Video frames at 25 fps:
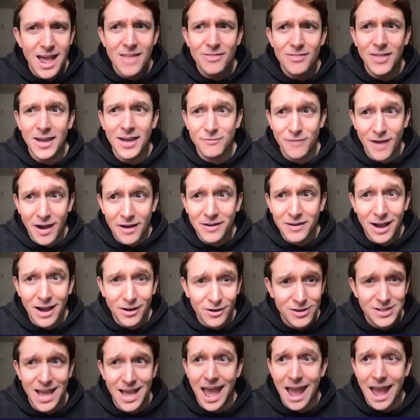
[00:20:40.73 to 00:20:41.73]
They found out
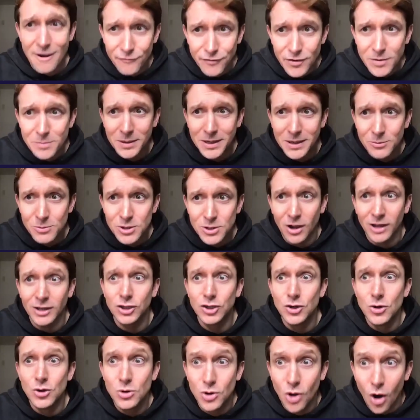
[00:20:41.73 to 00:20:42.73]
because everybody was like,
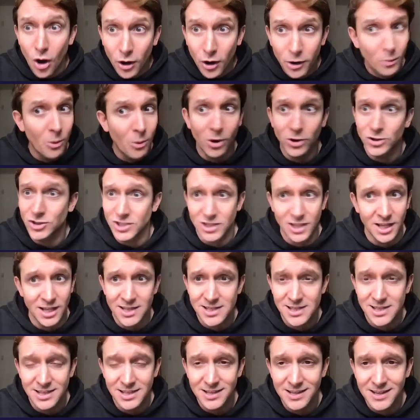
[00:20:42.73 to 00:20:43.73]
you got to watch
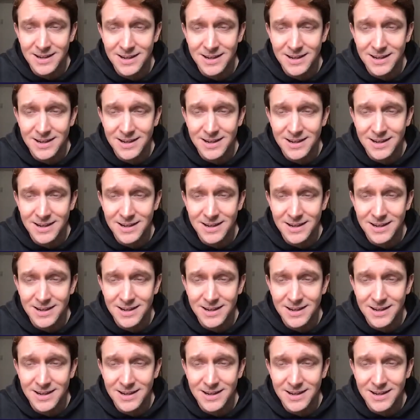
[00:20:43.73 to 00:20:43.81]
this.